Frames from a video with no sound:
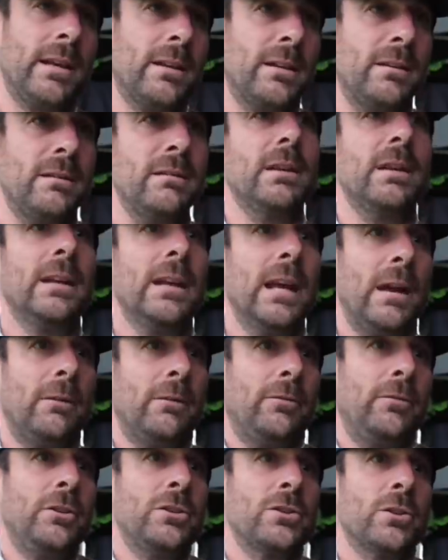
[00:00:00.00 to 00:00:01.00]
can
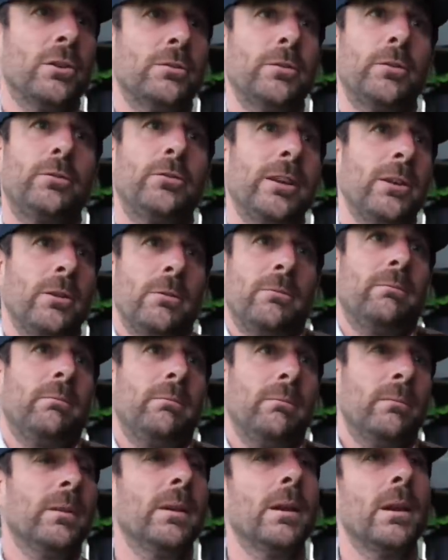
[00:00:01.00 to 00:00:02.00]
have a few shots for free on
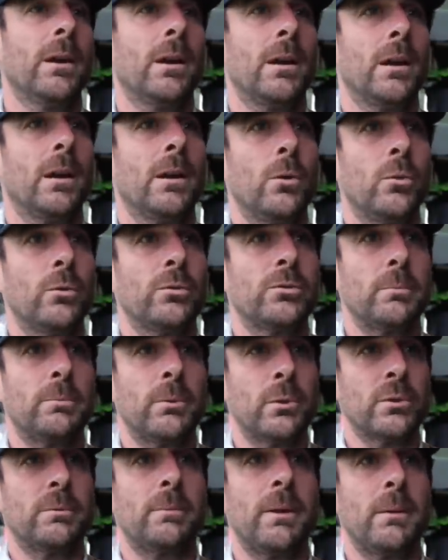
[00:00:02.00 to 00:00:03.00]
uh, all
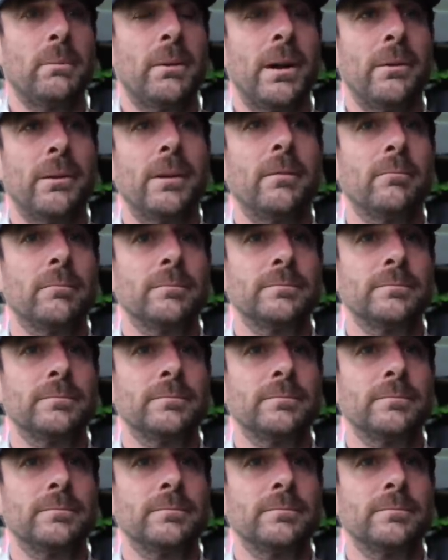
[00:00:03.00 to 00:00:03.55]
supported by Brown.